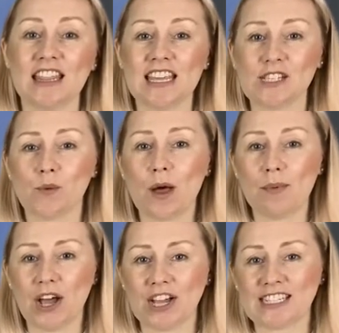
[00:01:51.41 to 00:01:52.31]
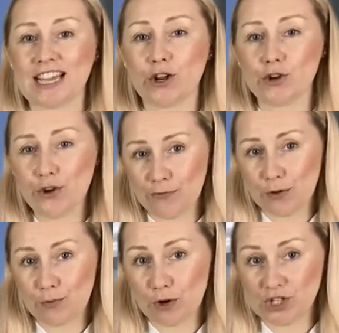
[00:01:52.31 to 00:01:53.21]
these were applied in a
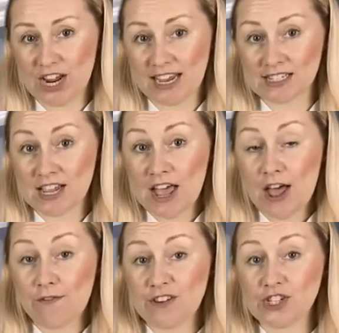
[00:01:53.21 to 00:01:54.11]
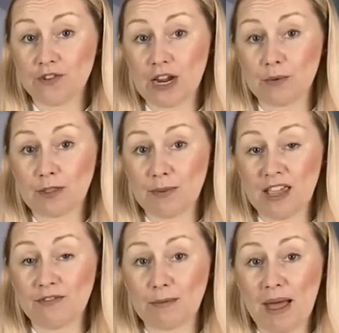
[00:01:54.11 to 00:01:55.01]
novel project, a fishery with
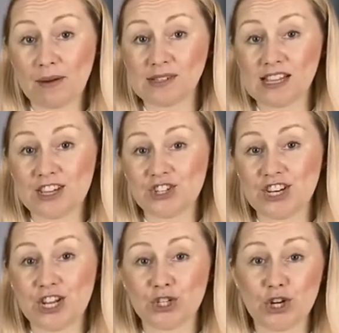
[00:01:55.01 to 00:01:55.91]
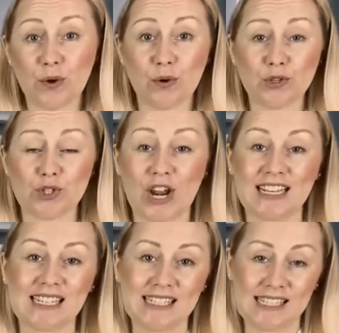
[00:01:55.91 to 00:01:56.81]
PV power station in Johor
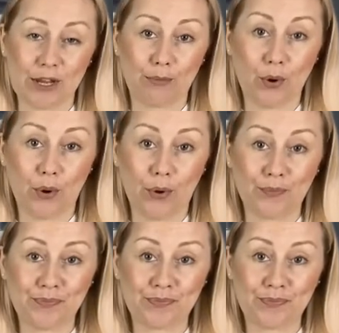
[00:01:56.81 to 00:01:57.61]
Strait in Singapore.